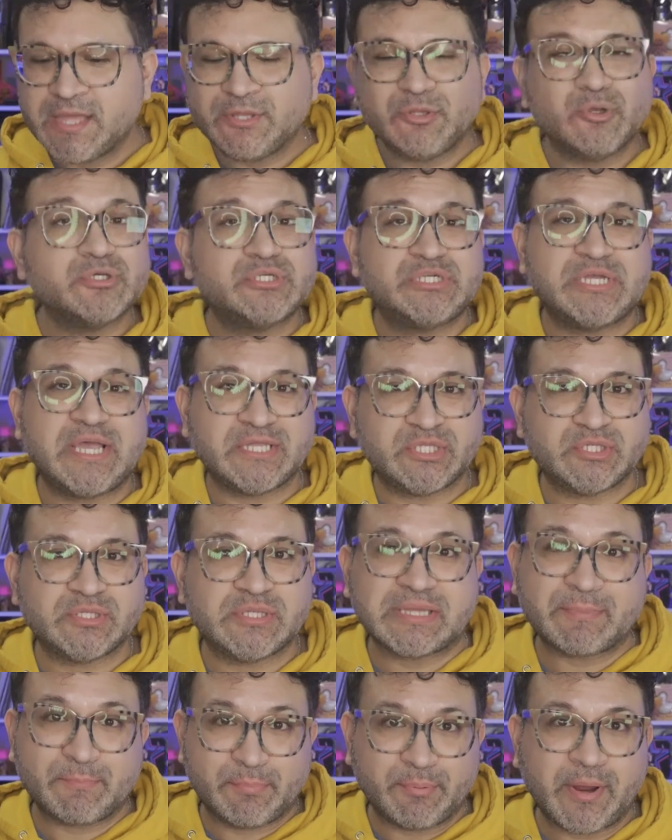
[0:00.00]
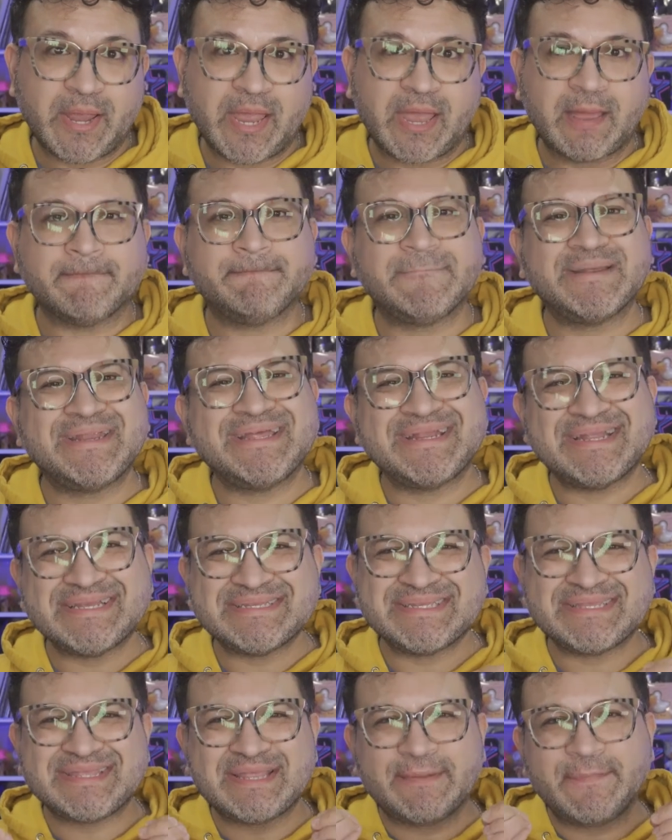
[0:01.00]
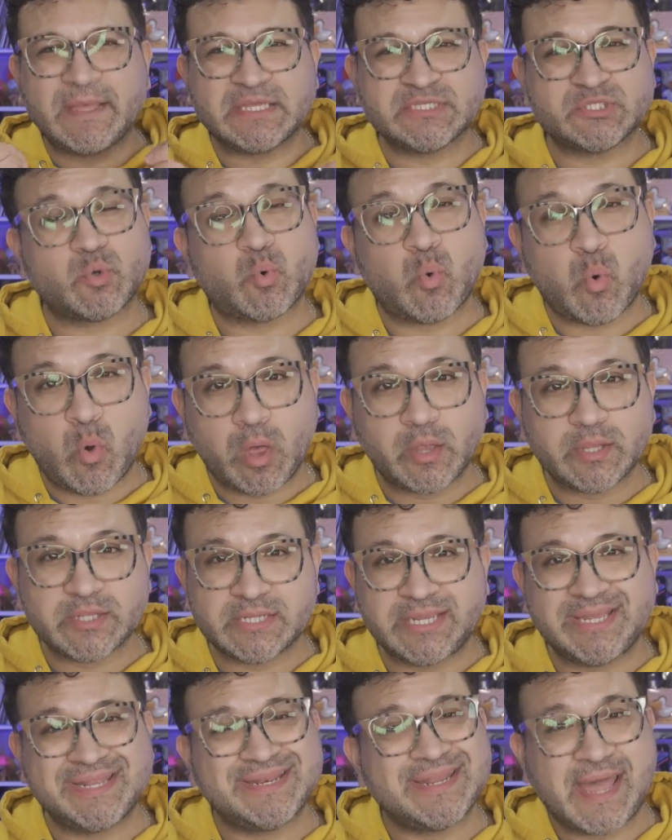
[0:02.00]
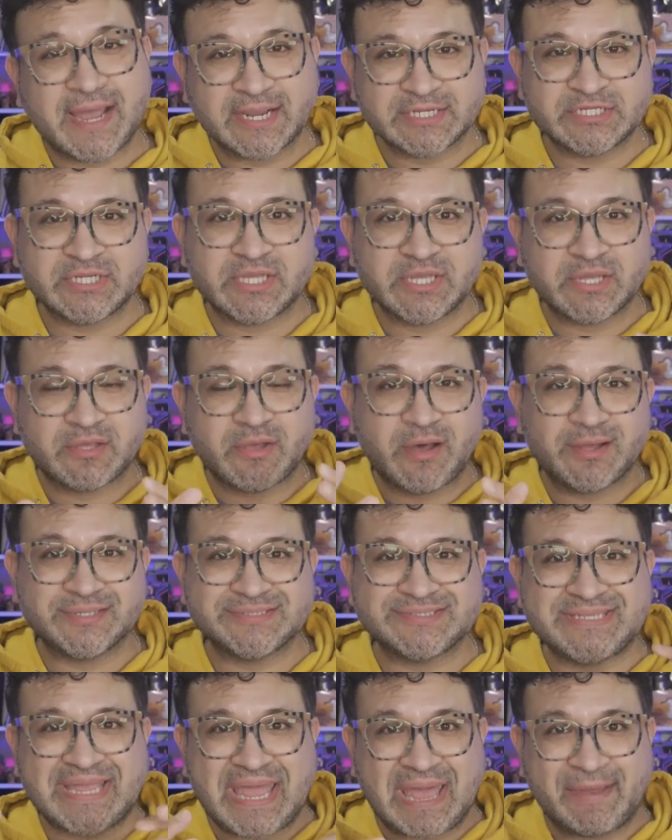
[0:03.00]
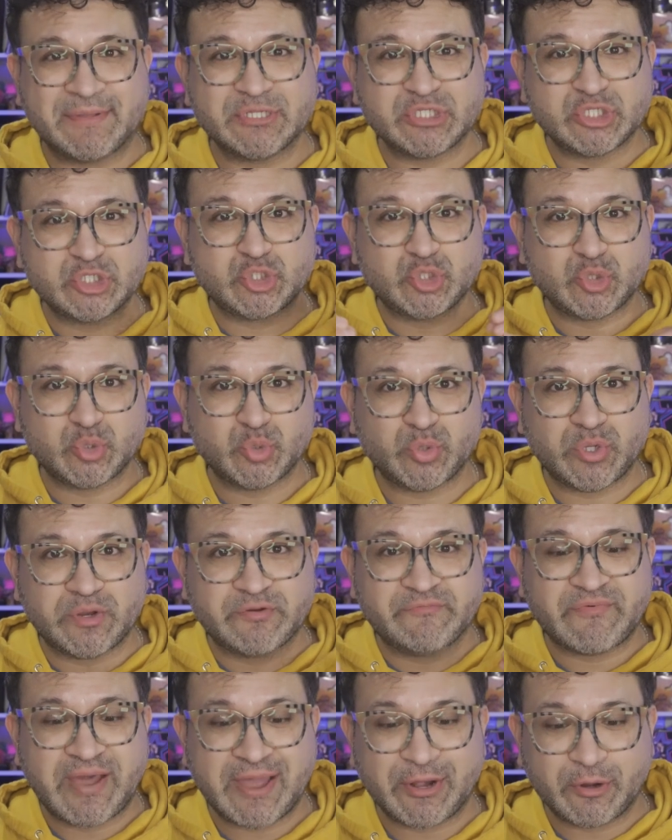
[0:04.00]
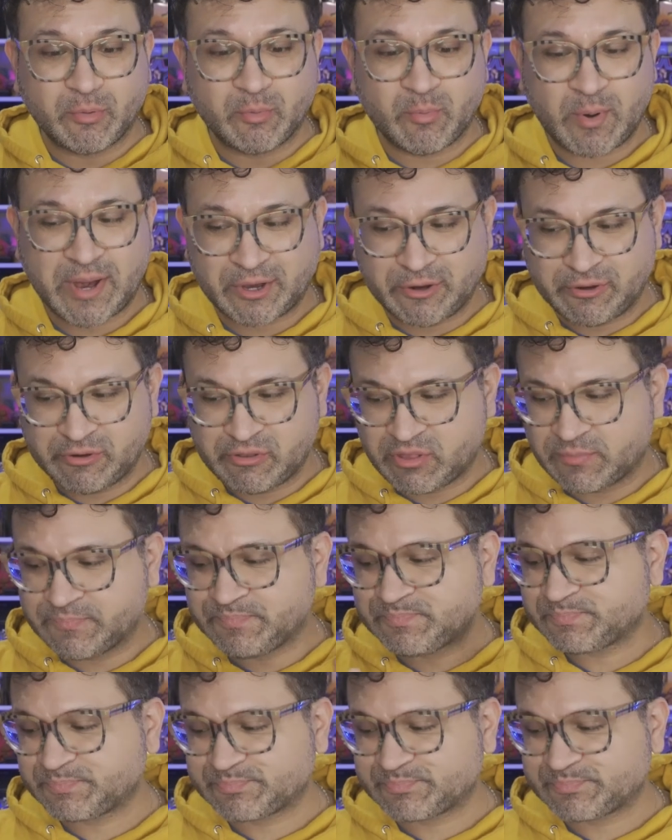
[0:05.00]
No shade to the brand, but it isn't the best quality and actually can cause damage to your vinyl records.